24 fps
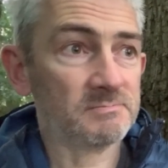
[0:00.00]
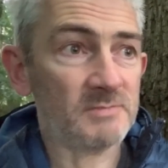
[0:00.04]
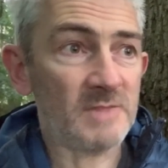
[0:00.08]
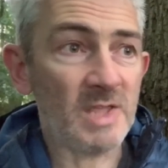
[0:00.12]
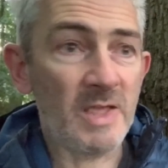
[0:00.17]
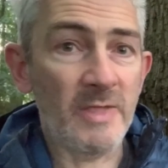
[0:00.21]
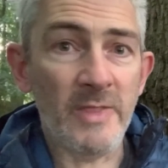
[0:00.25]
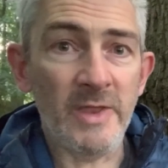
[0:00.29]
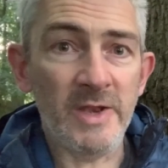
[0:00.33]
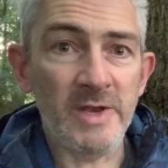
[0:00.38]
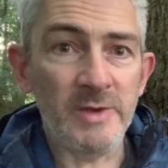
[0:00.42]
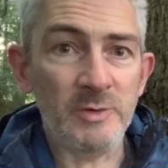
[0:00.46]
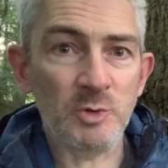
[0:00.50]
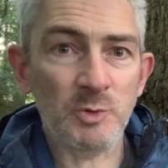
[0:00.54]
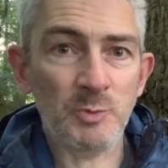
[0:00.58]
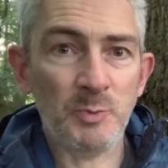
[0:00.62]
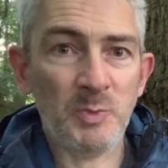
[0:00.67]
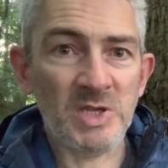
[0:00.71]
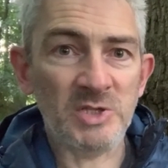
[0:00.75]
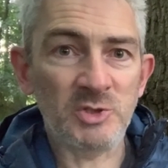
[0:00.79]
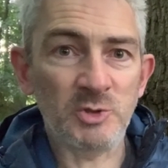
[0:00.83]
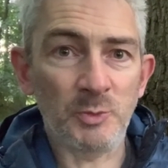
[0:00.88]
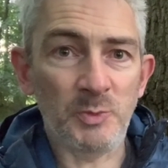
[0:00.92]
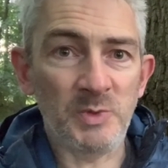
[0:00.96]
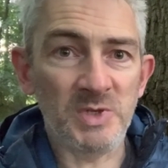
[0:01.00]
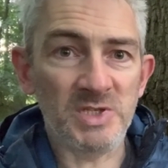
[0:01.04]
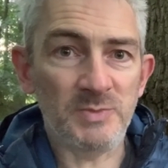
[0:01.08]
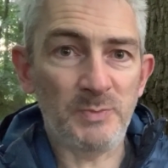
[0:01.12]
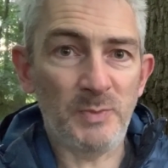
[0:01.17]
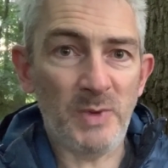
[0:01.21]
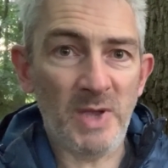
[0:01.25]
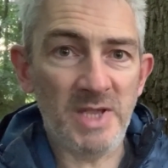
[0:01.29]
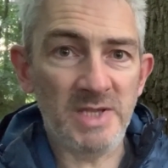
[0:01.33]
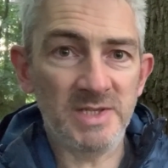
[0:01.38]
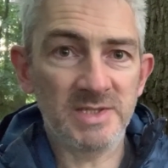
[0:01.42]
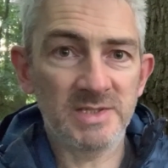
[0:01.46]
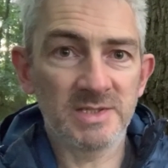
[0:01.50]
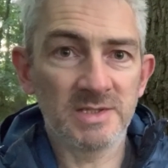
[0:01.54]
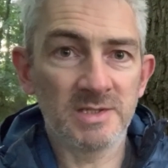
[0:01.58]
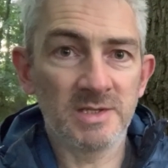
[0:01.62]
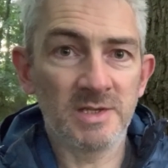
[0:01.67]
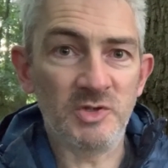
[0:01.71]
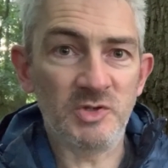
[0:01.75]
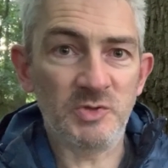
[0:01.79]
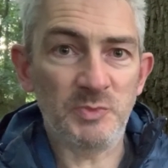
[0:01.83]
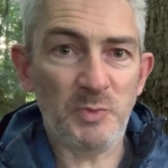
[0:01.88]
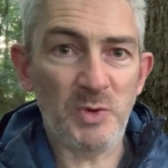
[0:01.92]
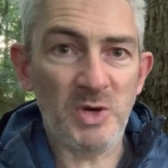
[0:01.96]
and then it just picked up its pace and
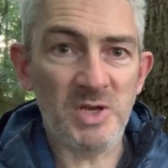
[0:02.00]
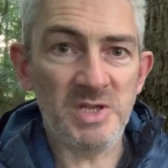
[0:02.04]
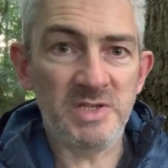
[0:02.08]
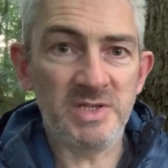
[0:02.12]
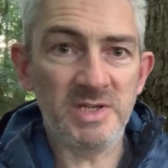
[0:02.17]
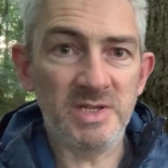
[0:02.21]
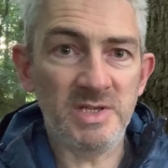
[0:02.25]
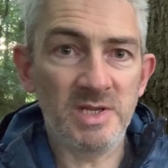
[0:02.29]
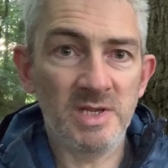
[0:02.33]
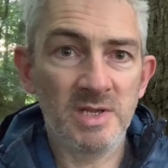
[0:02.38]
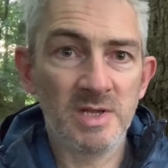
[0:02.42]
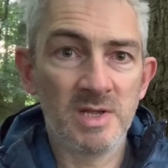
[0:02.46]
sprinted